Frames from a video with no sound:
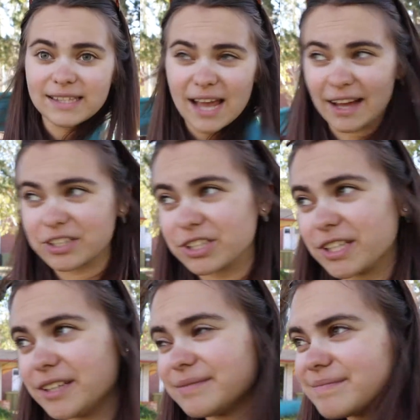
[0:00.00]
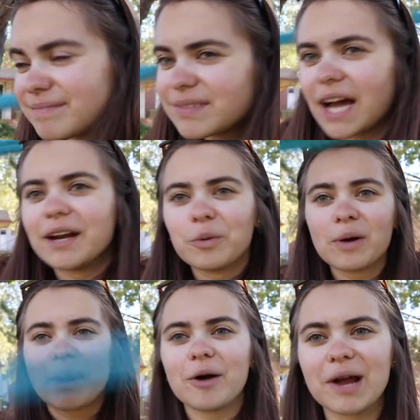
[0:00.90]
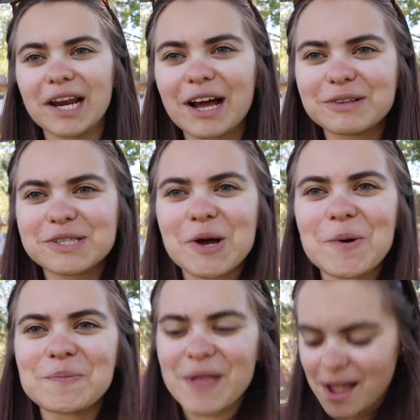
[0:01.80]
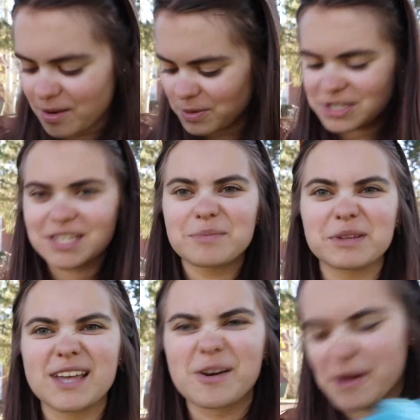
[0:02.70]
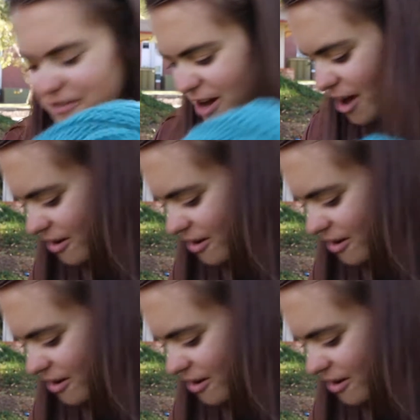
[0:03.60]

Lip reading: actually kind of warm out right now, so we're just gonna put that away for now.